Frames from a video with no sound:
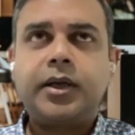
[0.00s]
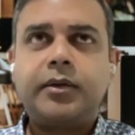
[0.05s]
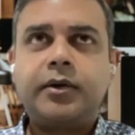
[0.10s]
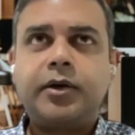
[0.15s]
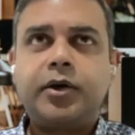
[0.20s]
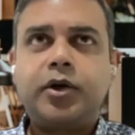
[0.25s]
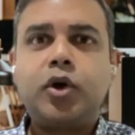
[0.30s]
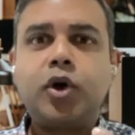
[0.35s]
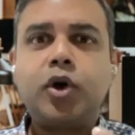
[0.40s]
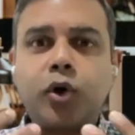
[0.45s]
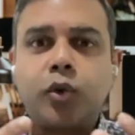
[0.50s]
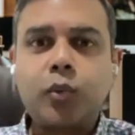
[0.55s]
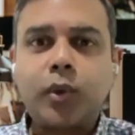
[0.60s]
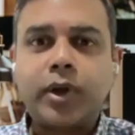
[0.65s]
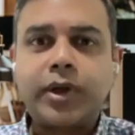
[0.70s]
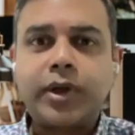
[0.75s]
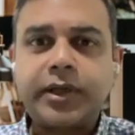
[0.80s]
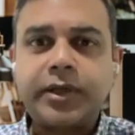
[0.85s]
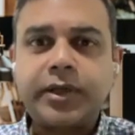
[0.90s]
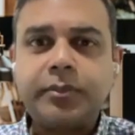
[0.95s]
not
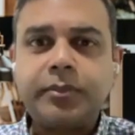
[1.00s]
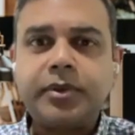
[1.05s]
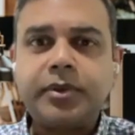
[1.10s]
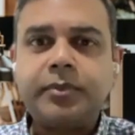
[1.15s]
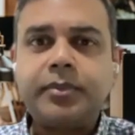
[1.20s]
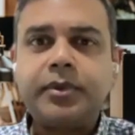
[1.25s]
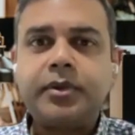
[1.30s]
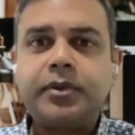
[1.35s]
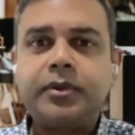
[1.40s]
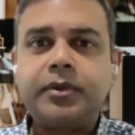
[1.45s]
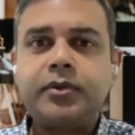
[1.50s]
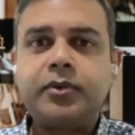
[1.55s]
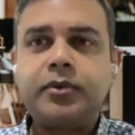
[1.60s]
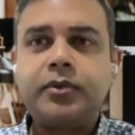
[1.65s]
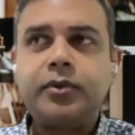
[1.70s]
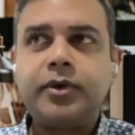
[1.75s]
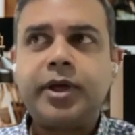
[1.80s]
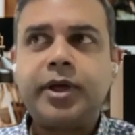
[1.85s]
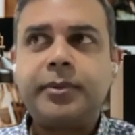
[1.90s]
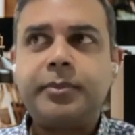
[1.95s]
wanting people to
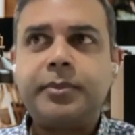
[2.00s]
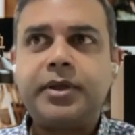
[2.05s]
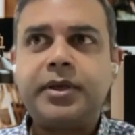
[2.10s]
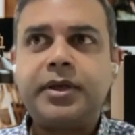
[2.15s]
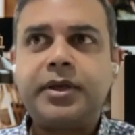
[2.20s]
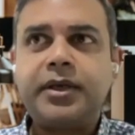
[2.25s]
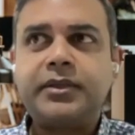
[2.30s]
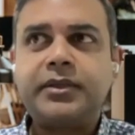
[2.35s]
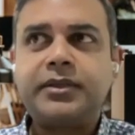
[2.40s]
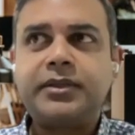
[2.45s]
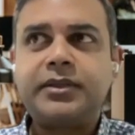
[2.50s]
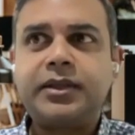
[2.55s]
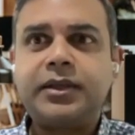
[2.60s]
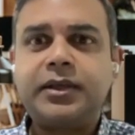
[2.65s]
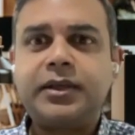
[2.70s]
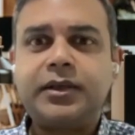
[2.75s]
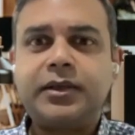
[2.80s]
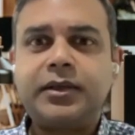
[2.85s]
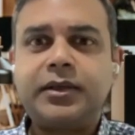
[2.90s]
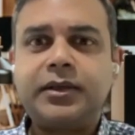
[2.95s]
look at me as
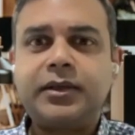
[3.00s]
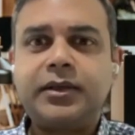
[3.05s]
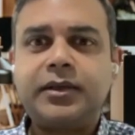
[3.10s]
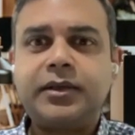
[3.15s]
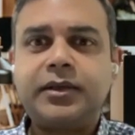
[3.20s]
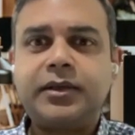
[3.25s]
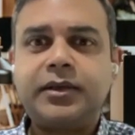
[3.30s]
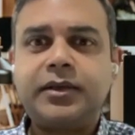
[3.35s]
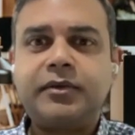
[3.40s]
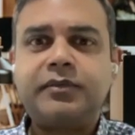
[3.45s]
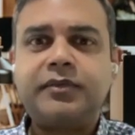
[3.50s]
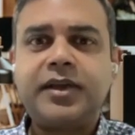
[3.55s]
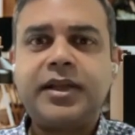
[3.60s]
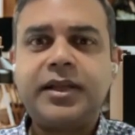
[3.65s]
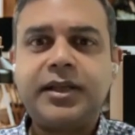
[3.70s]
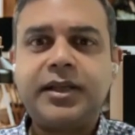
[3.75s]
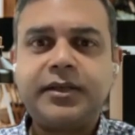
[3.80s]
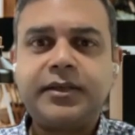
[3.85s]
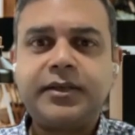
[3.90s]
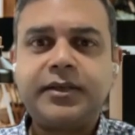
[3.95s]
uh, a
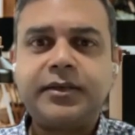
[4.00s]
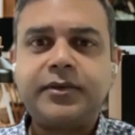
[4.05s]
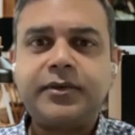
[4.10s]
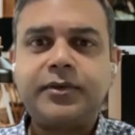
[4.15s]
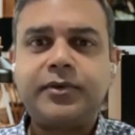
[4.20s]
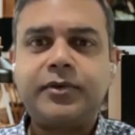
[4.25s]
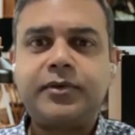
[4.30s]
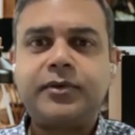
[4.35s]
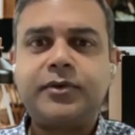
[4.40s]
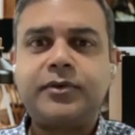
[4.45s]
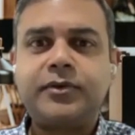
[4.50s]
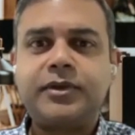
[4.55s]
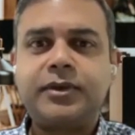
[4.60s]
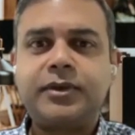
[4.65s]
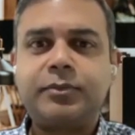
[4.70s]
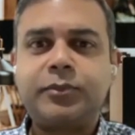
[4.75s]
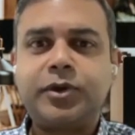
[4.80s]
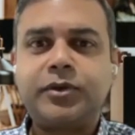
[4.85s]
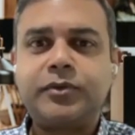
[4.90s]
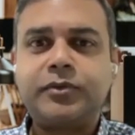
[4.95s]
failure or
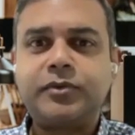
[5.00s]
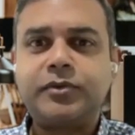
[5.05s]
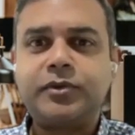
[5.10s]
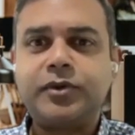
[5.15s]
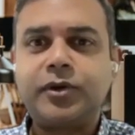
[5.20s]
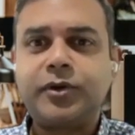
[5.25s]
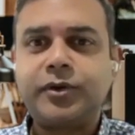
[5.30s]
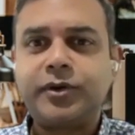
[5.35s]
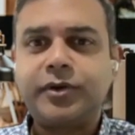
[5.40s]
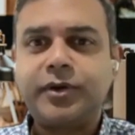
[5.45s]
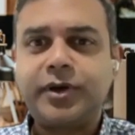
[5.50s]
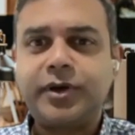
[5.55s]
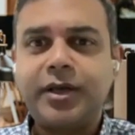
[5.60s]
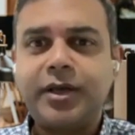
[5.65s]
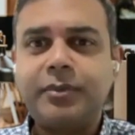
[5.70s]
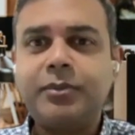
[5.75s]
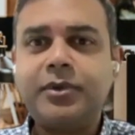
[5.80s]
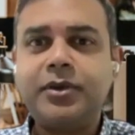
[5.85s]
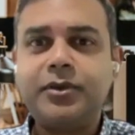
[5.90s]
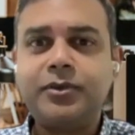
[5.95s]
someone who's not
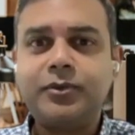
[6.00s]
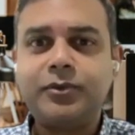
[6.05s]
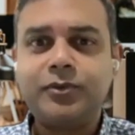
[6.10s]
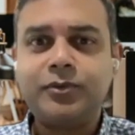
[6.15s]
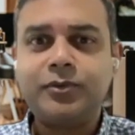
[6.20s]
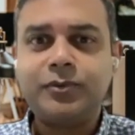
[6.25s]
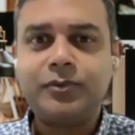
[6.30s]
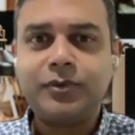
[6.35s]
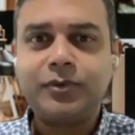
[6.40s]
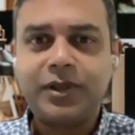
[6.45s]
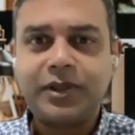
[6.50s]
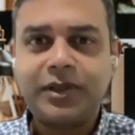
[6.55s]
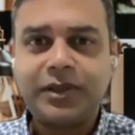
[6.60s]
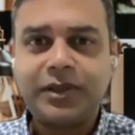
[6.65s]
able to do the